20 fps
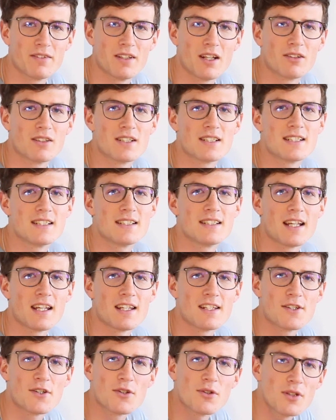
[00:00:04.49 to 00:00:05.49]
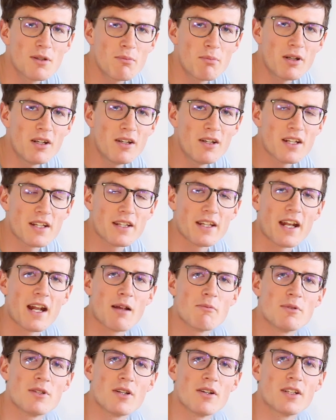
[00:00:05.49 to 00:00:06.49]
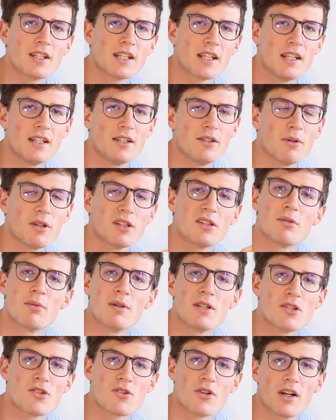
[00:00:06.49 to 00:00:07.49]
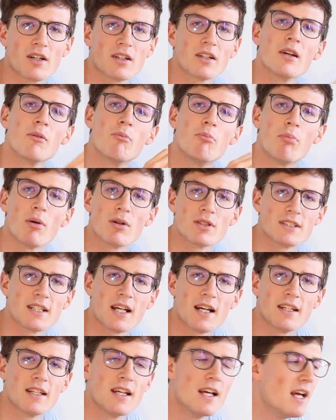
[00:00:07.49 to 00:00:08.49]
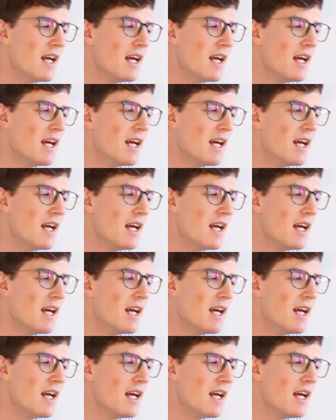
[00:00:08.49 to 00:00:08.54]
Now this is a juniper that I'm turning into a twin trunk bonsai.